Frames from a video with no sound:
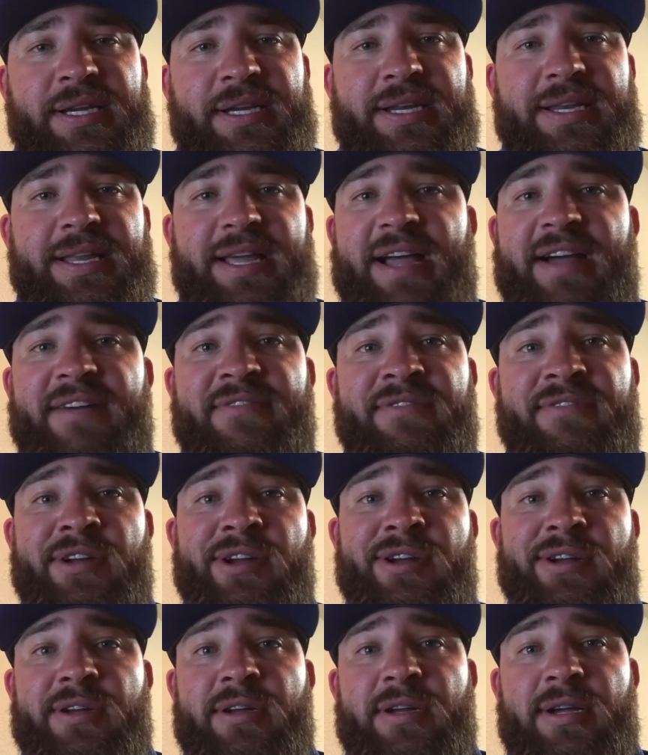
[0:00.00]
need to have
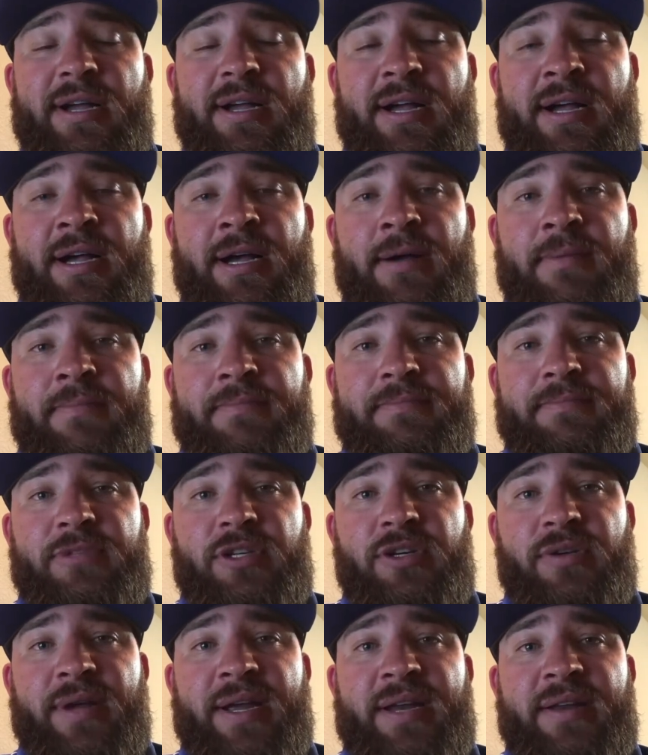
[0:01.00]

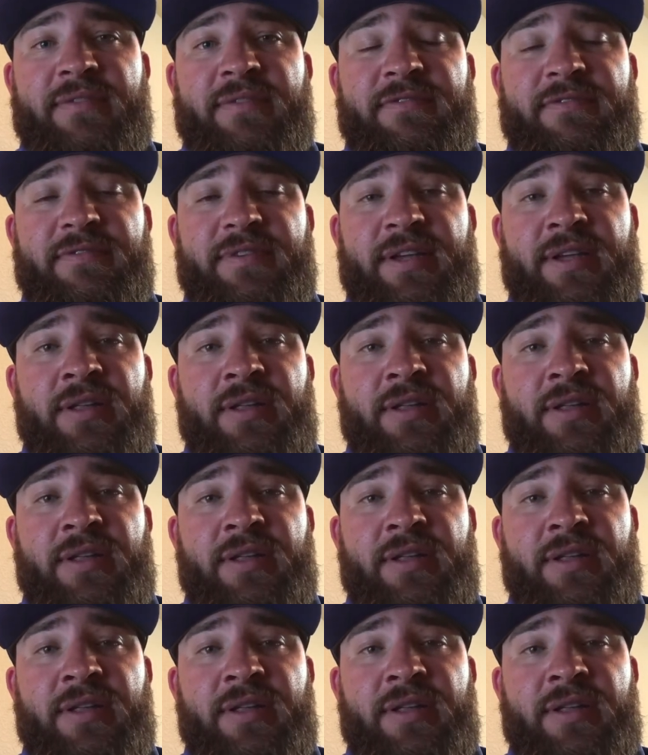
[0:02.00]
creative